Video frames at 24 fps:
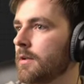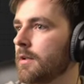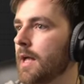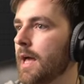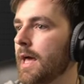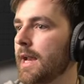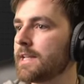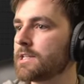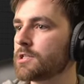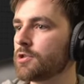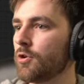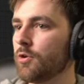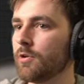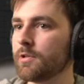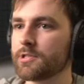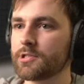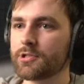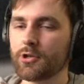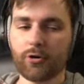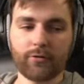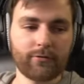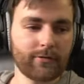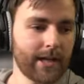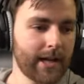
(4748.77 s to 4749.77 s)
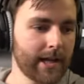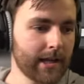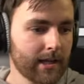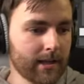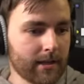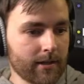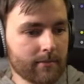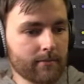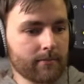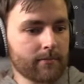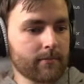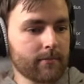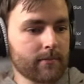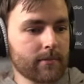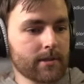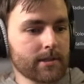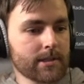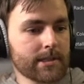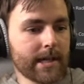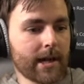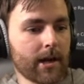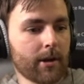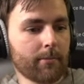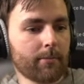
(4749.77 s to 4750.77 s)
And it's all sort of like
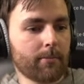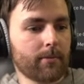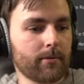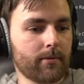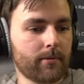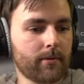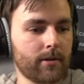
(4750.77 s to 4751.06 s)
set up.